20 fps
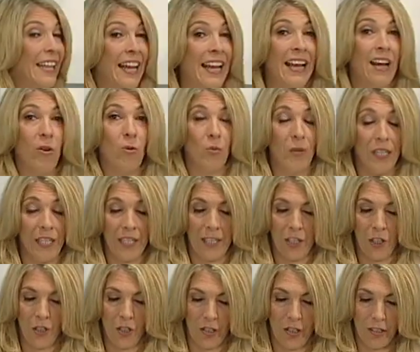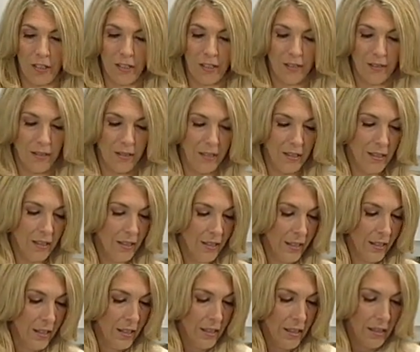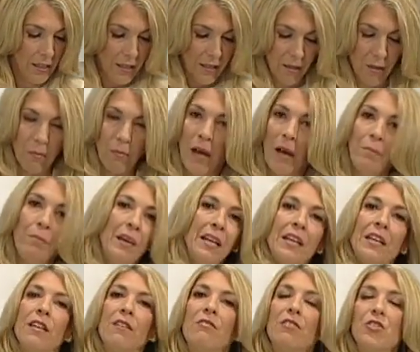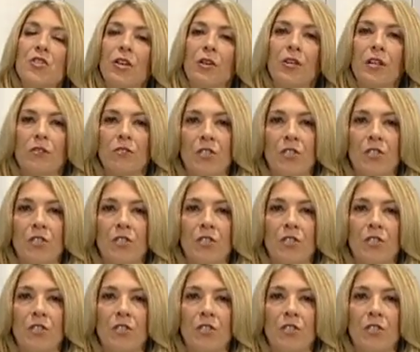now we can cook. I'm making risotto